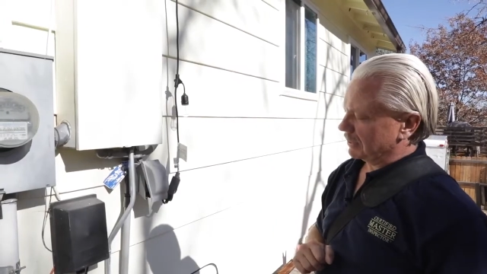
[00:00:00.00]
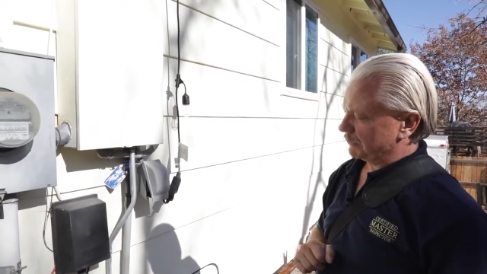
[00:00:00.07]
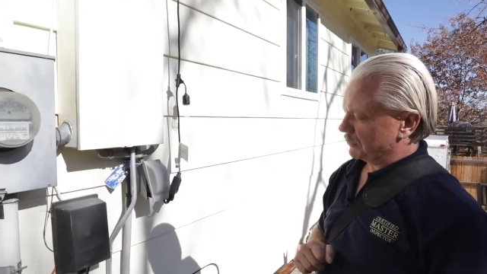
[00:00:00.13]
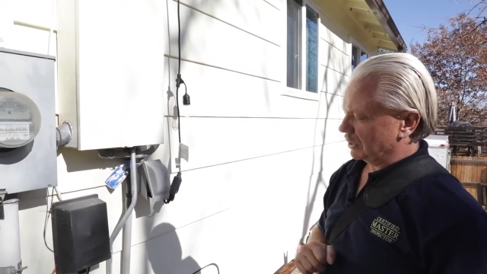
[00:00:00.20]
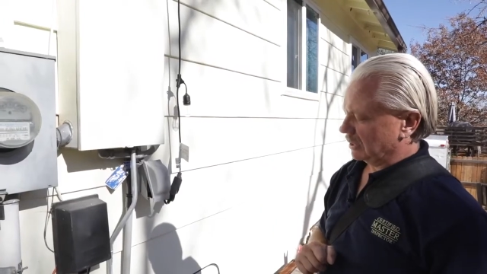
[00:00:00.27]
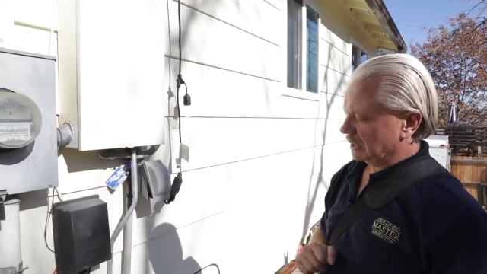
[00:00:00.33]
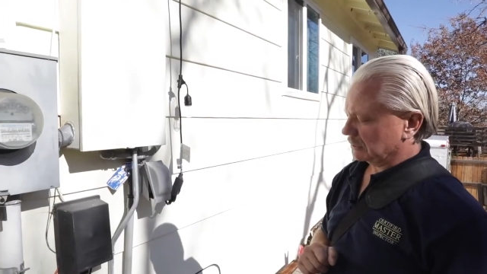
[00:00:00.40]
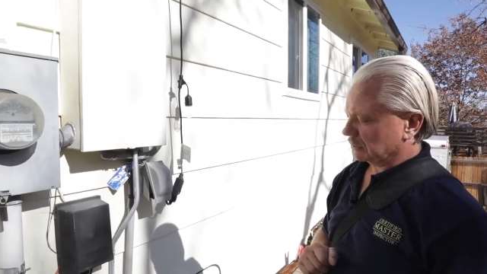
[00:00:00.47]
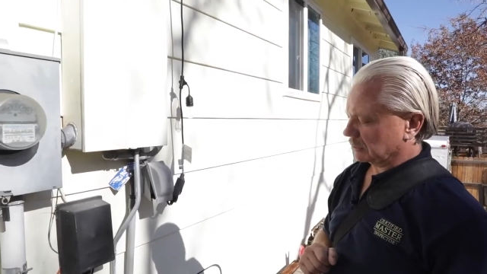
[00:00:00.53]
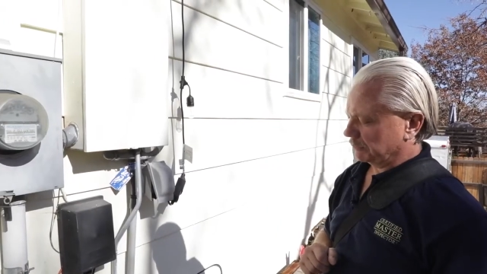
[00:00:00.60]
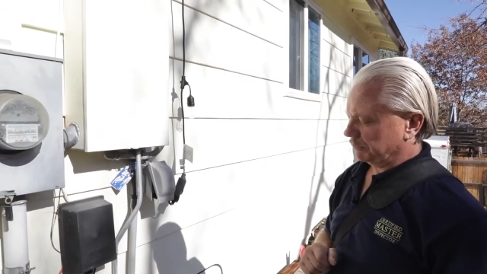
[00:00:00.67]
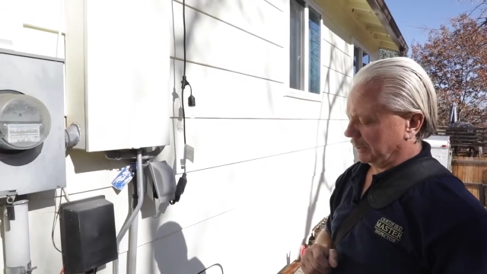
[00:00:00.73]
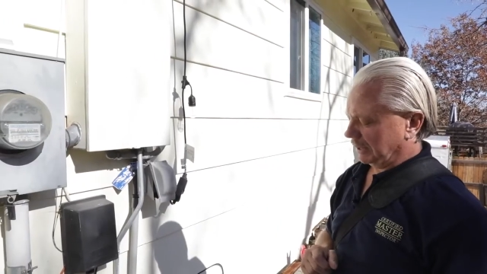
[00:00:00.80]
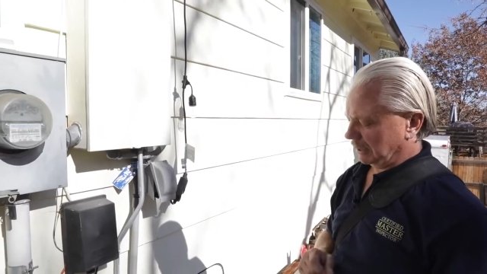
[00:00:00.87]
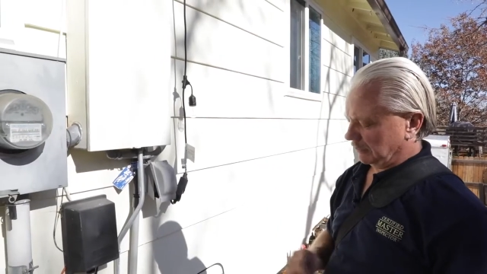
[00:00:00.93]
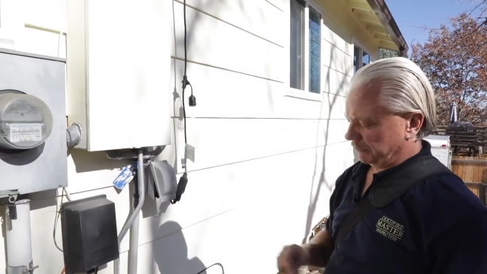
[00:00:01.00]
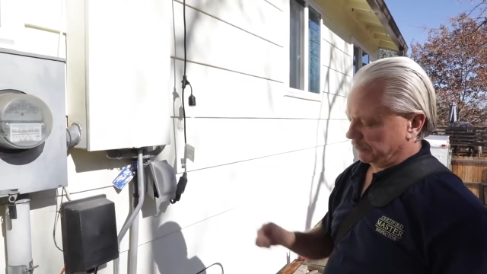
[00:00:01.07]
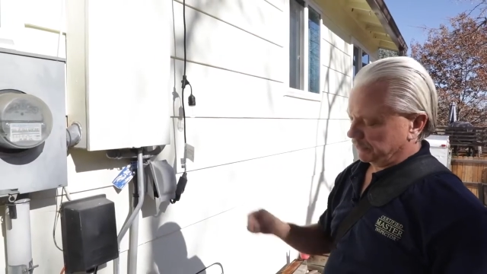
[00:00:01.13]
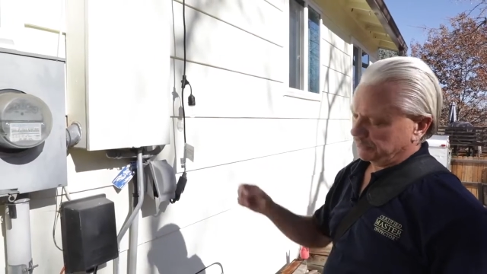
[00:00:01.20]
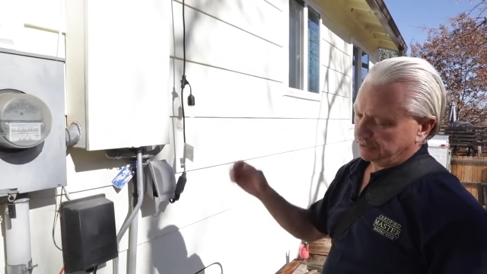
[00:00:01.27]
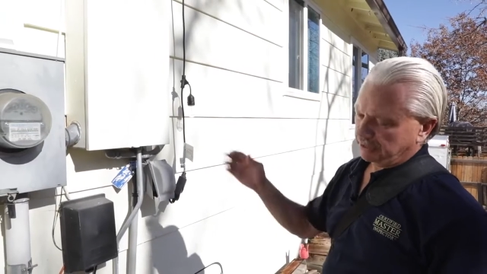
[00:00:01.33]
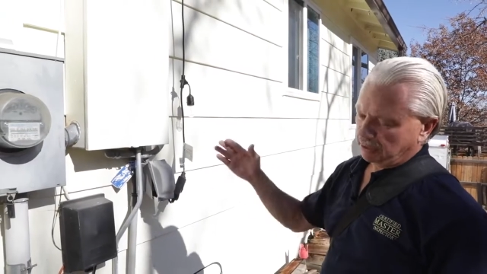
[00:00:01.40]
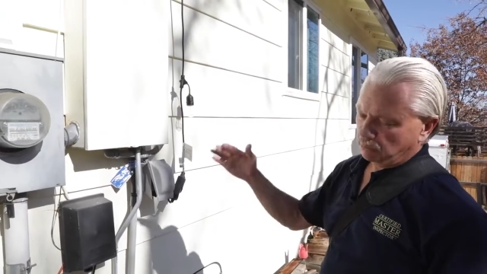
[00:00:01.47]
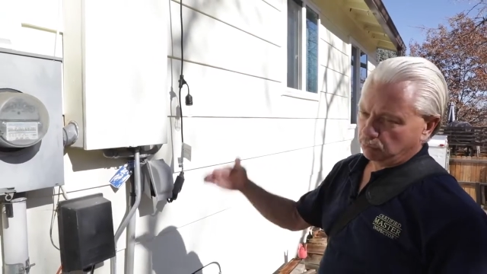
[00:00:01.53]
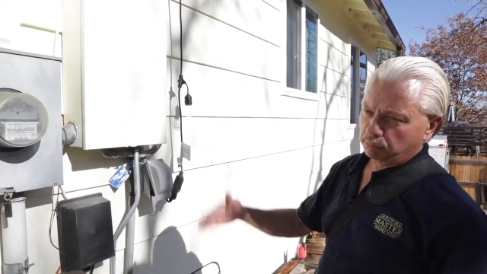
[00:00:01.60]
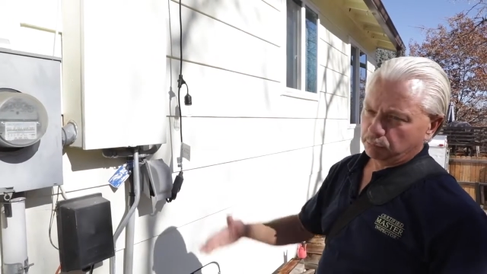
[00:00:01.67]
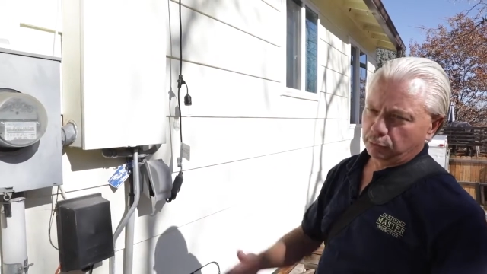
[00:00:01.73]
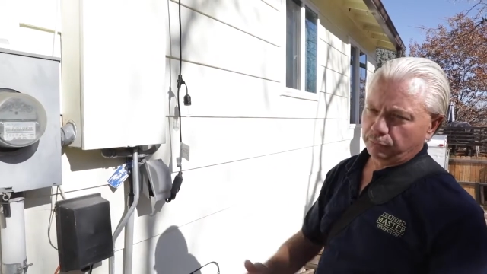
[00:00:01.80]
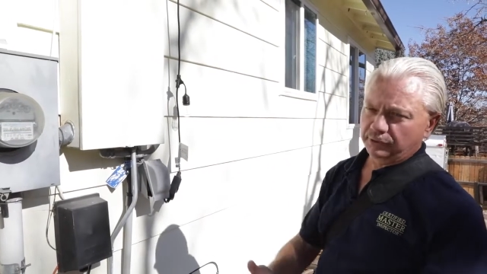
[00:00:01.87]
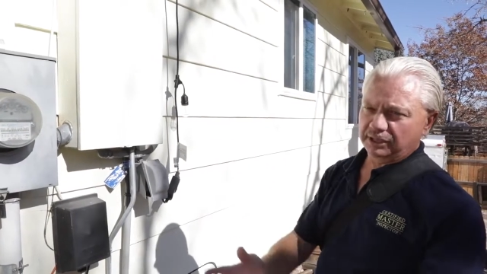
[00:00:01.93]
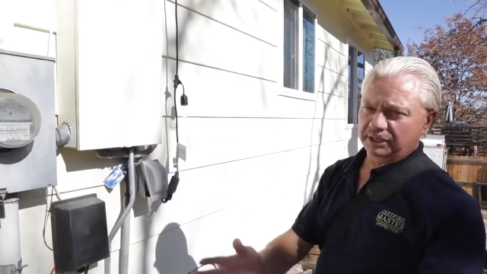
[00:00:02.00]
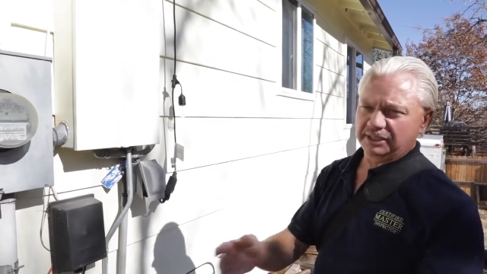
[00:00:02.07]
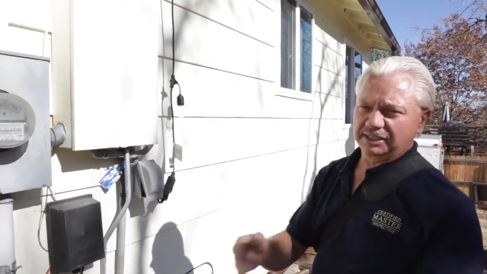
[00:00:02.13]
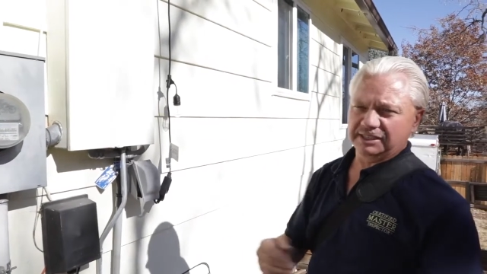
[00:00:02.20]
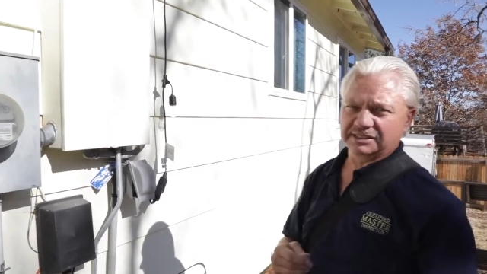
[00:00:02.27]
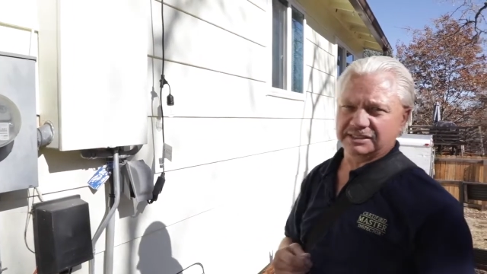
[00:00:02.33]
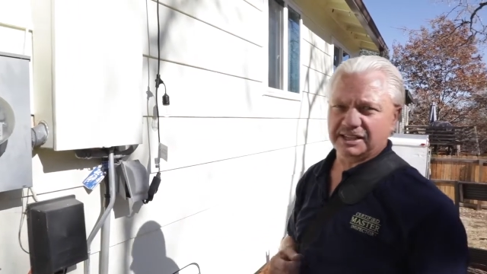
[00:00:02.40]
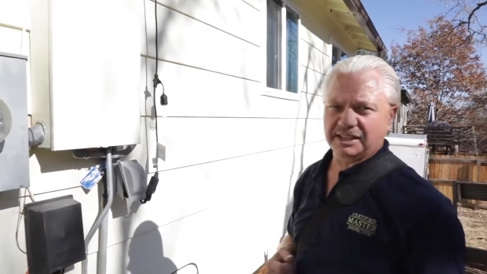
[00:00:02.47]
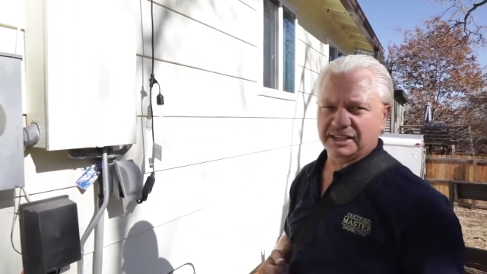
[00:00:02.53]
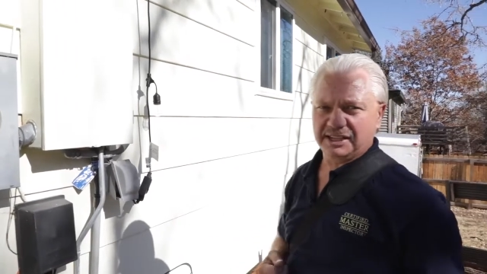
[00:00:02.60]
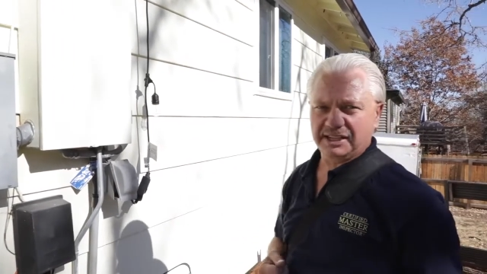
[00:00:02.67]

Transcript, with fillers: up the electrical panel. Now we'll move into the inside of the